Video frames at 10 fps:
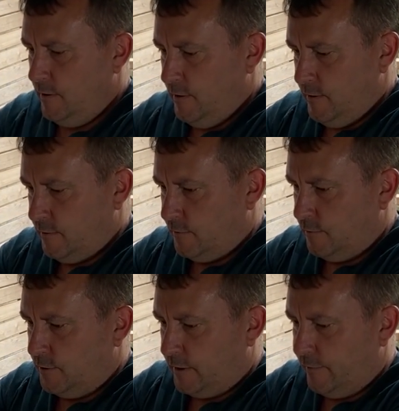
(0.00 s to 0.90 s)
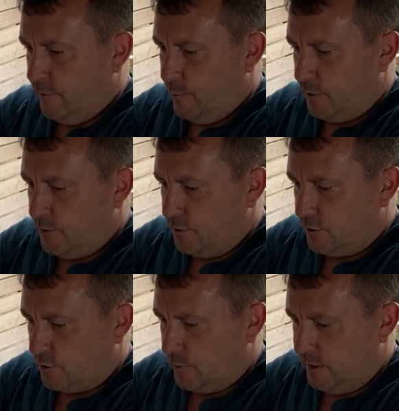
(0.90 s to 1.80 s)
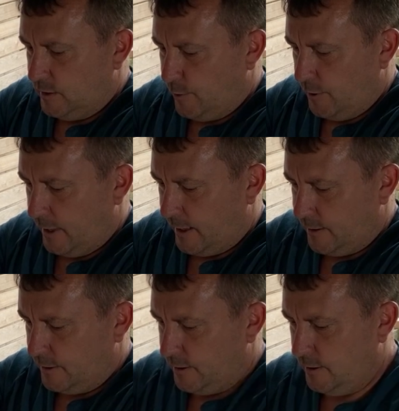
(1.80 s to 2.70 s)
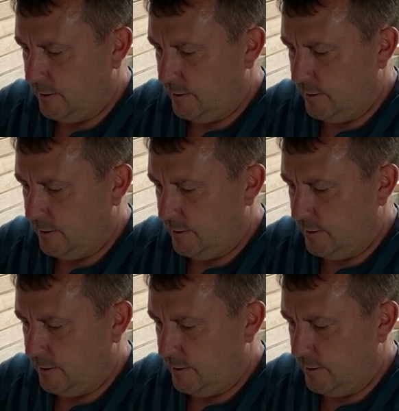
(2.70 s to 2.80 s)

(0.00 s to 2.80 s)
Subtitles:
so I'll just give them a good squeeze by hand.